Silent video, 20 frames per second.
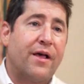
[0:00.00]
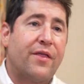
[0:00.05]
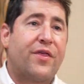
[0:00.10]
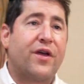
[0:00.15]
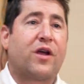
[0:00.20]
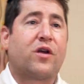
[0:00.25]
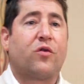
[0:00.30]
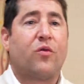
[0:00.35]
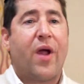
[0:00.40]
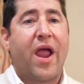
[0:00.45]

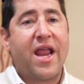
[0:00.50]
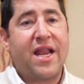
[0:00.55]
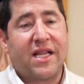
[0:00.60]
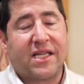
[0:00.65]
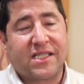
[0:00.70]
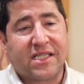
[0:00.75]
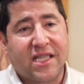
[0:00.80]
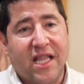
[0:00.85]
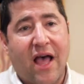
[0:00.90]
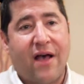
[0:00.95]
the
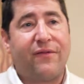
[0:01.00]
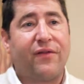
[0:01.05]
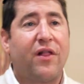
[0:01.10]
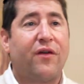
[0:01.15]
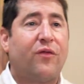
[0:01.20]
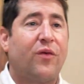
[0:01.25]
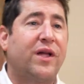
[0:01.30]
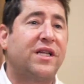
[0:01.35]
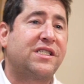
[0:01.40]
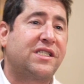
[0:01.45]
greatest level
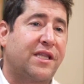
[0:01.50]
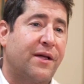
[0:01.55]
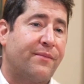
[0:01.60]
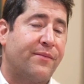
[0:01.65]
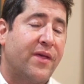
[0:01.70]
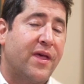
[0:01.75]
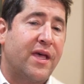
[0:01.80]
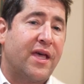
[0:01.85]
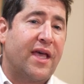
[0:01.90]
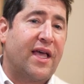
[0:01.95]
of
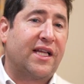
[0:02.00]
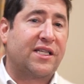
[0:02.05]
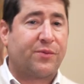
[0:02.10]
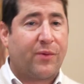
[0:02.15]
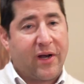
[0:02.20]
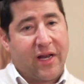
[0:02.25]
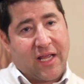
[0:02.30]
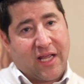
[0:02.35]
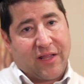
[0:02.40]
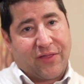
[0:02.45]
wisdom is
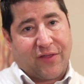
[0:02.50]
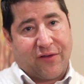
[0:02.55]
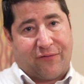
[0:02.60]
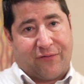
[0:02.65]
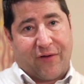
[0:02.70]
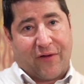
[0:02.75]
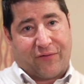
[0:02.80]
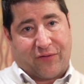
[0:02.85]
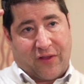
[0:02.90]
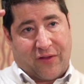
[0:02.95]
when he hit the
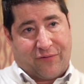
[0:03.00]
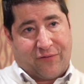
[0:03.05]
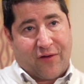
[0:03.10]
50.